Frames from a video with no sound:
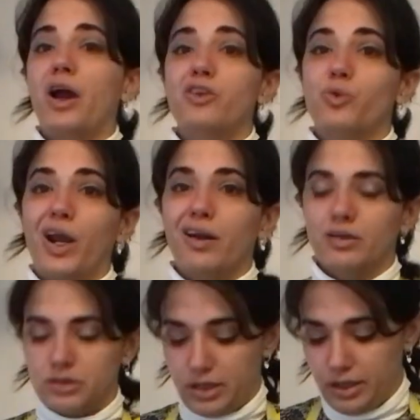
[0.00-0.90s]
it's raining
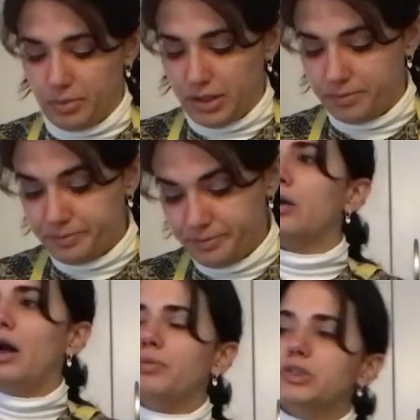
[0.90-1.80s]
today, but
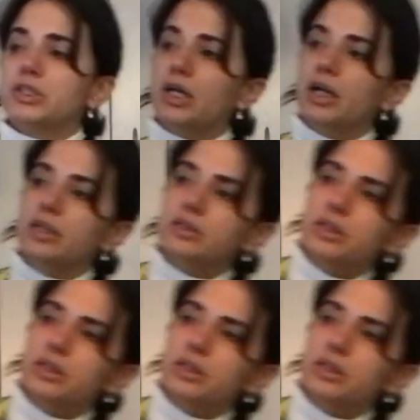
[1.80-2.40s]
I'm just gonna